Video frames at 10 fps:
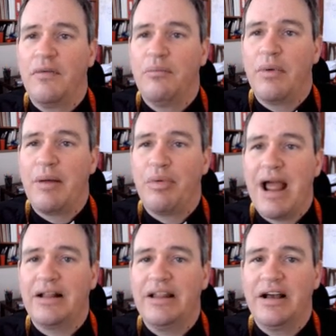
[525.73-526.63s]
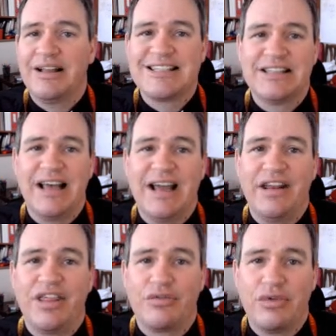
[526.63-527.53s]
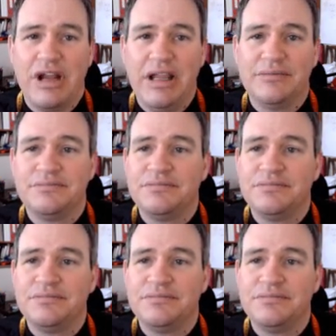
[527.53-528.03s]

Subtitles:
by Brackley on slide 3.